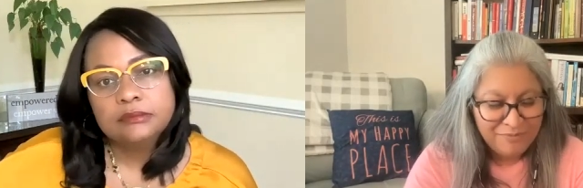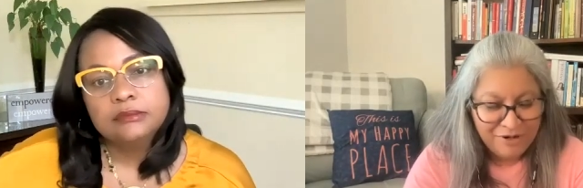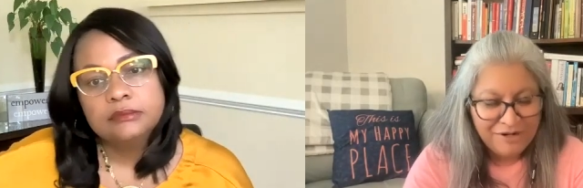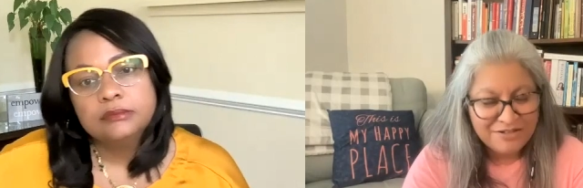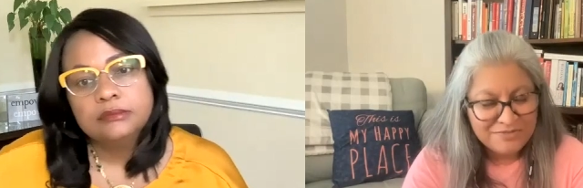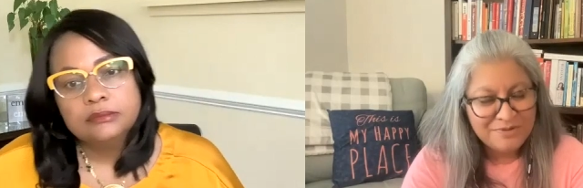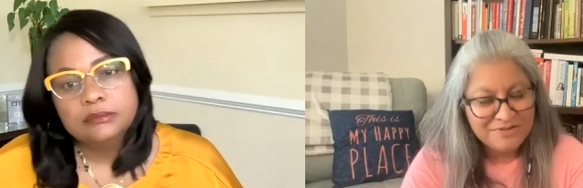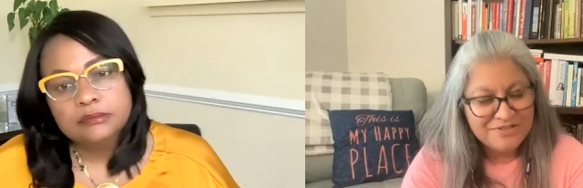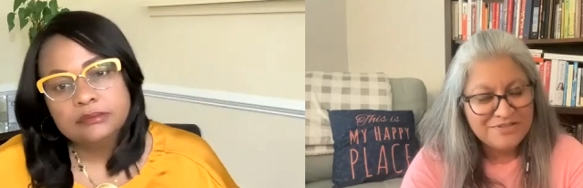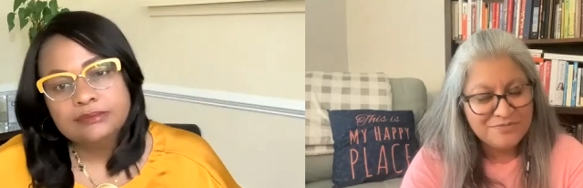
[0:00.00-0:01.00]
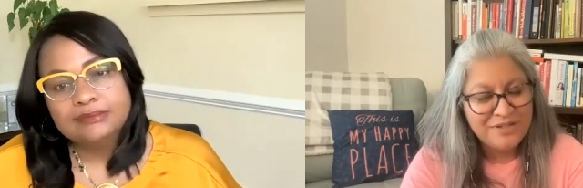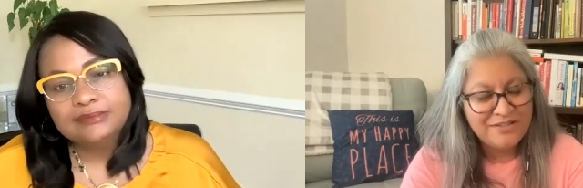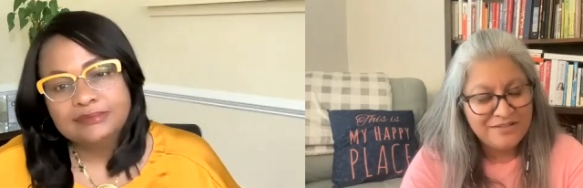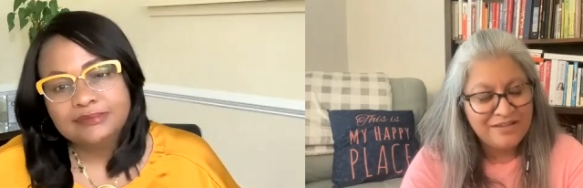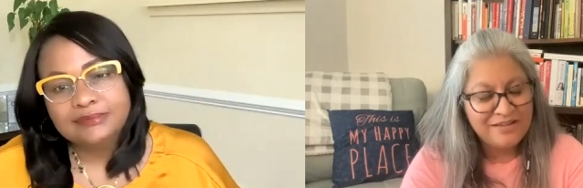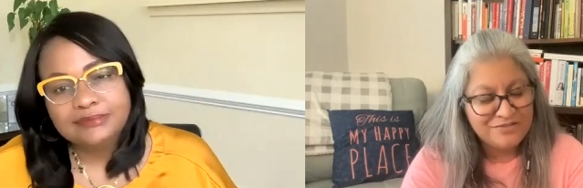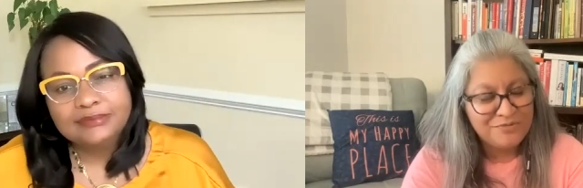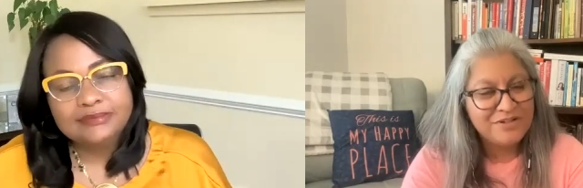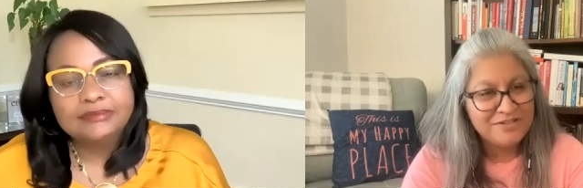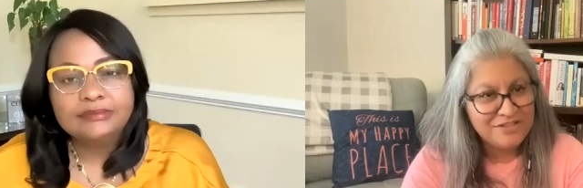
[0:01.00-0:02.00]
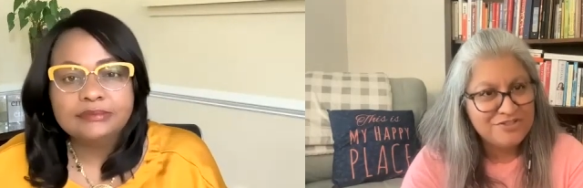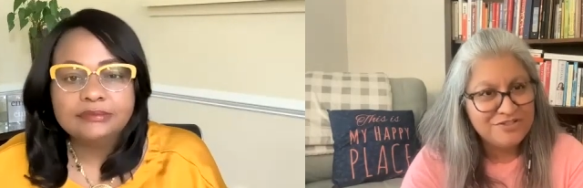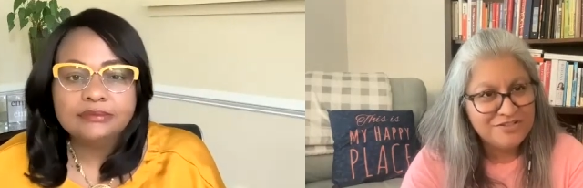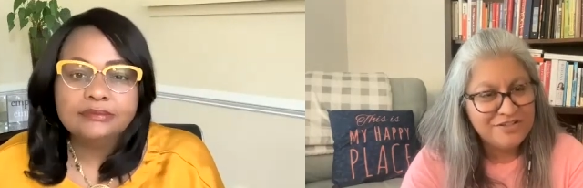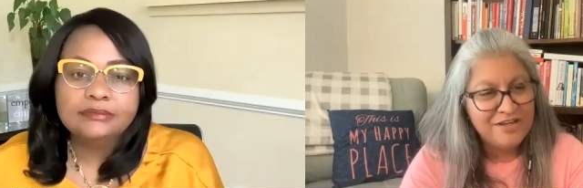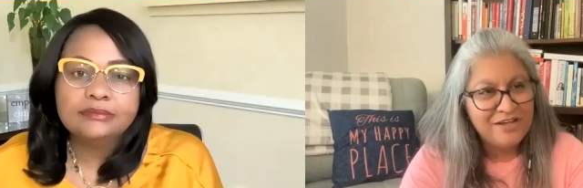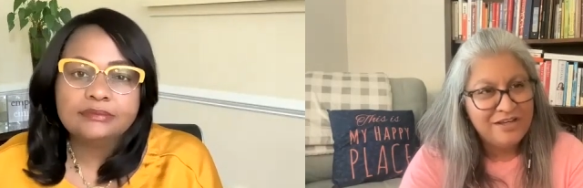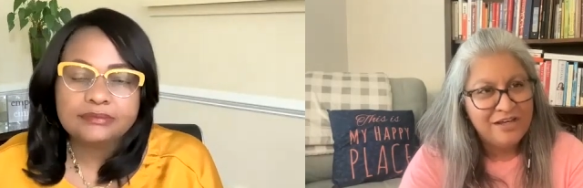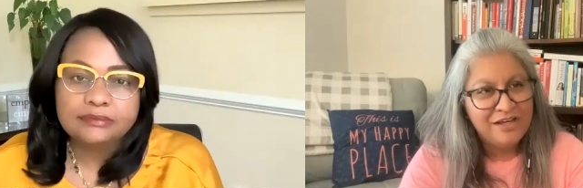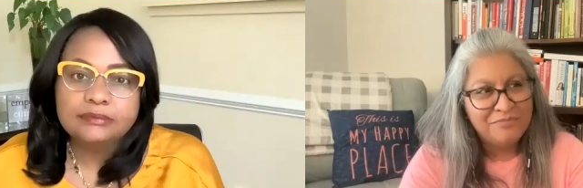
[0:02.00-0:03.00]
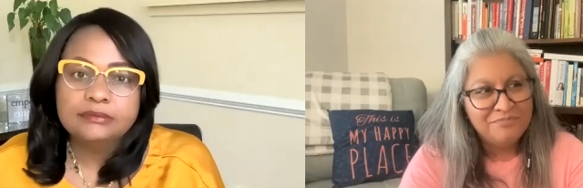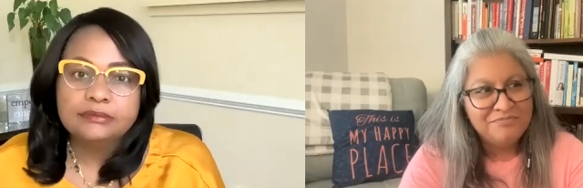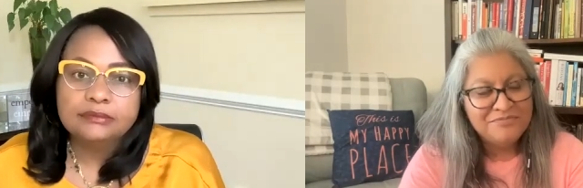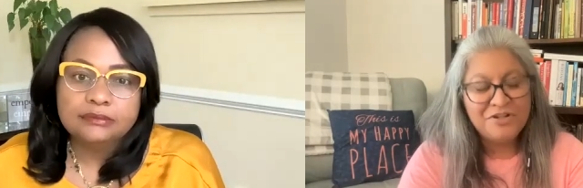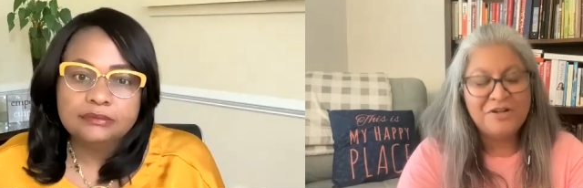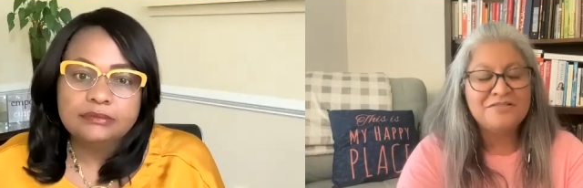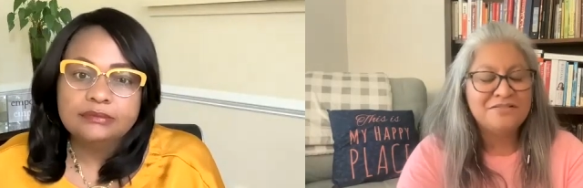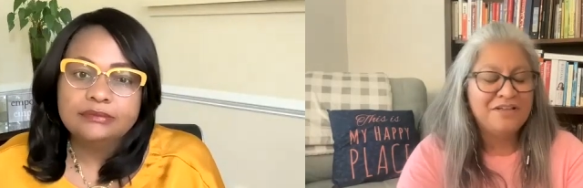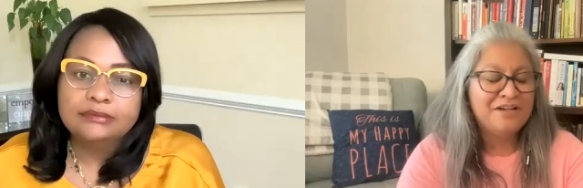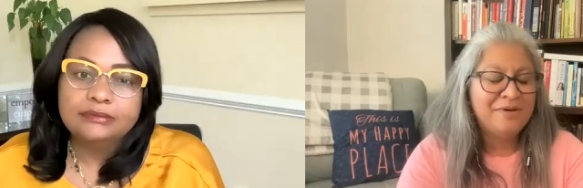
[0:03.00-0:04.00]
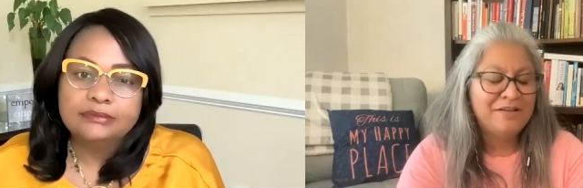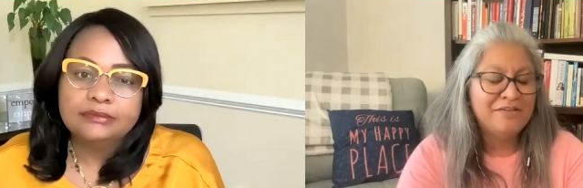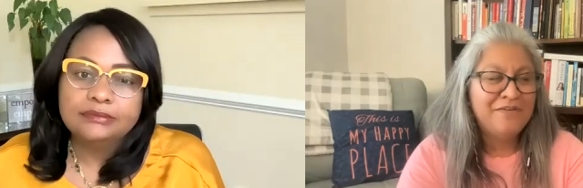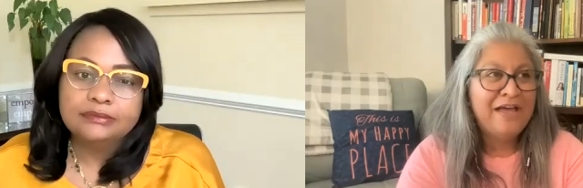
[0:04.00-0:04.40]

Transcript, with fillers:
Speaker 1: my prior experiences, we as organizations um, talked a lot about love.